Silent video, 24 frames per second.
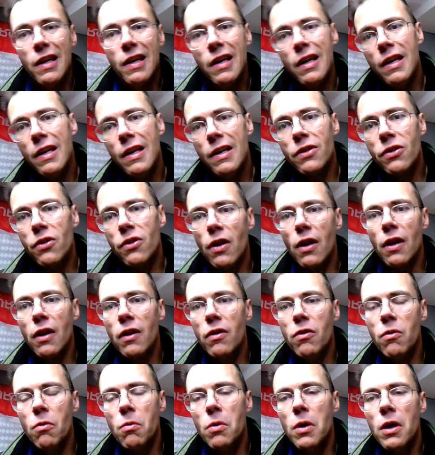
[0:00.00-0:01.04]
He
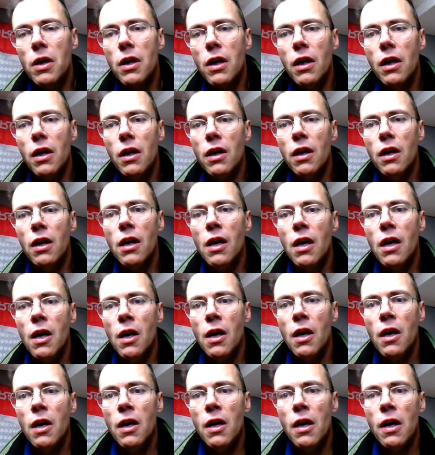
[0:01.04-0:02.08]
started to work,
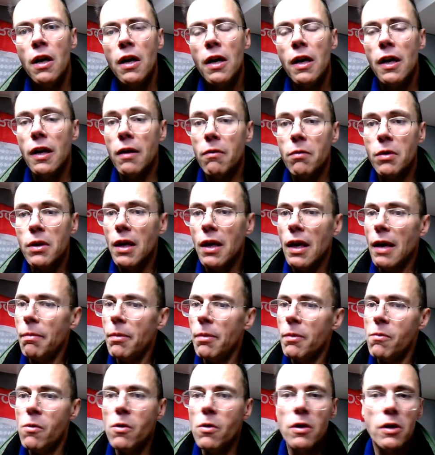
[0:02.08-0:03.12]
and what
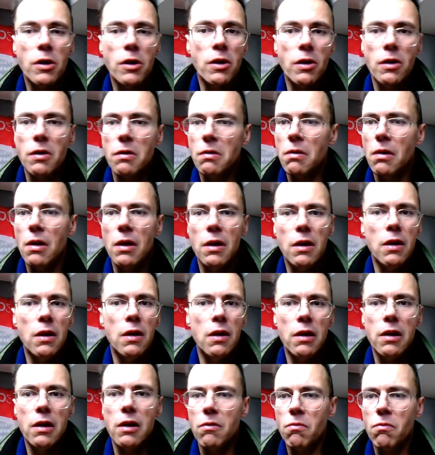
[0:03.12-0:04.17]
happened was
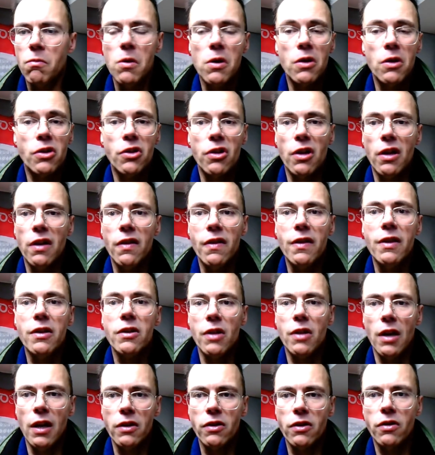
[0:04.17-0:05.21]
uh, it was a
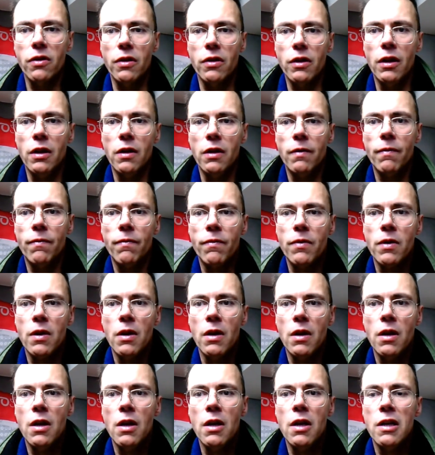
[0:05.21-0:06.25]
disaster.
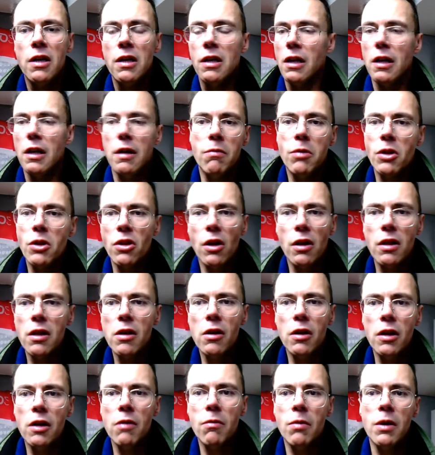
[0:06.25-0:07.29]
And he was not
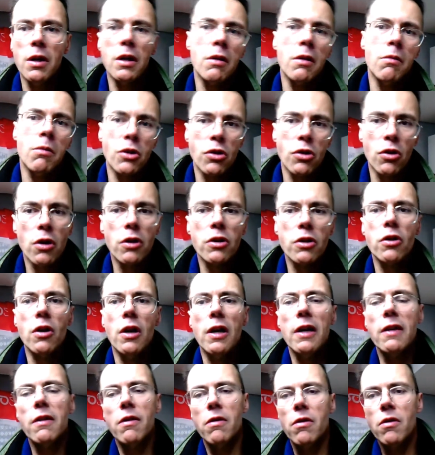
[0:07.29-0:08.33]
the only one, there was also
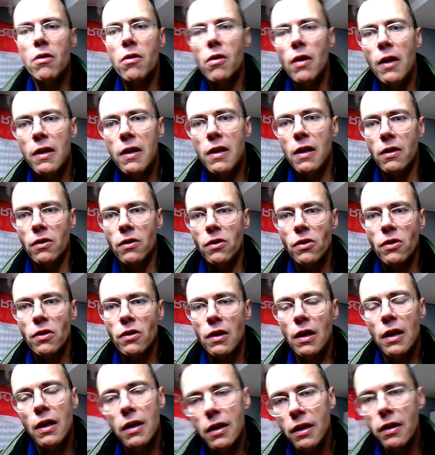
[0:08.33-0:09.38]
other Ukrainians,
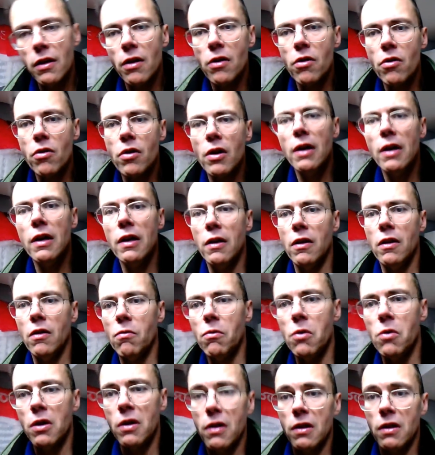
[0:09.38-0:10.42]
another Ukrainian
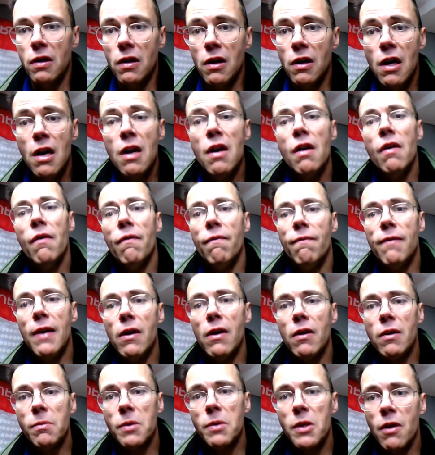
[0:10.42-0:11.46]
that worked there,
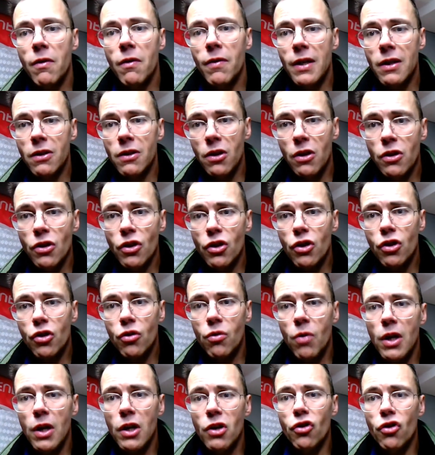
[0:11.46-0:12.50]
found himself in the same
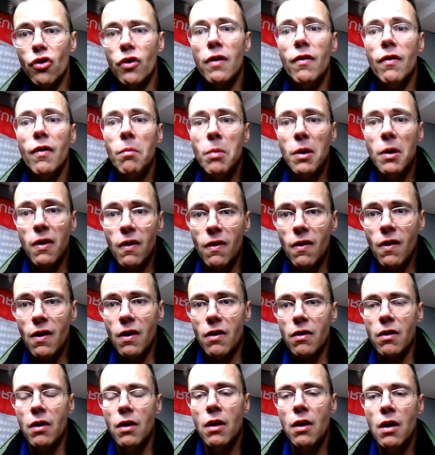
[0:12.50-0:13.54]
situation, everybody
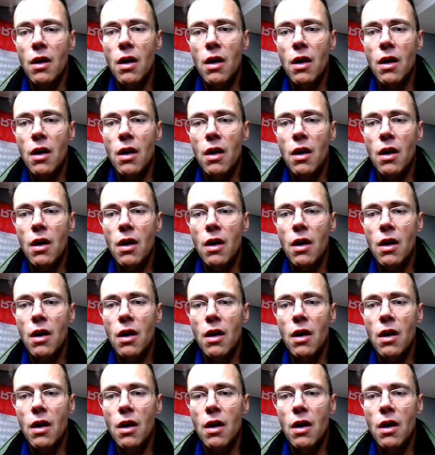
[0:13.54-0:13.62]
did.